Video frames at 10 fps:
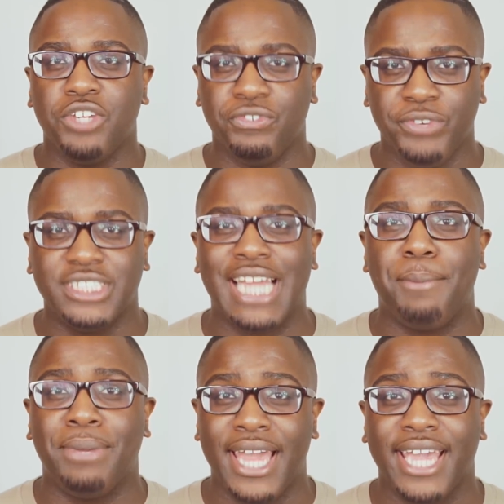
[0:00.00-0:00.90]
you've reached
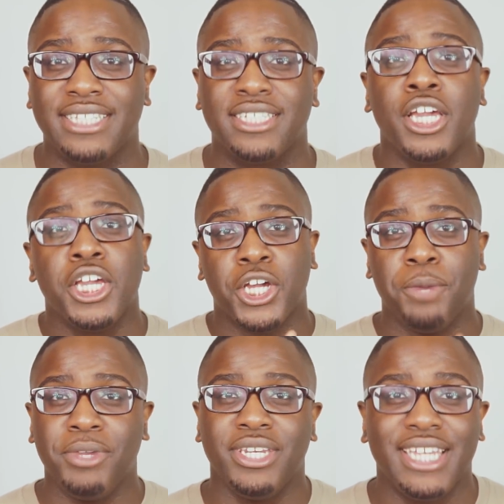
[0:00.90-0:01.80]
that place,
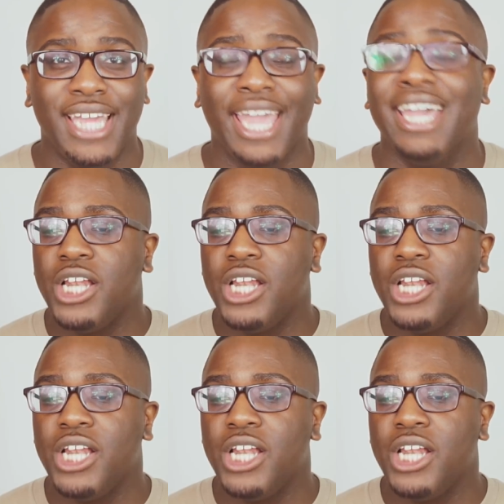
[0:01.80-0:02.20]
communicate.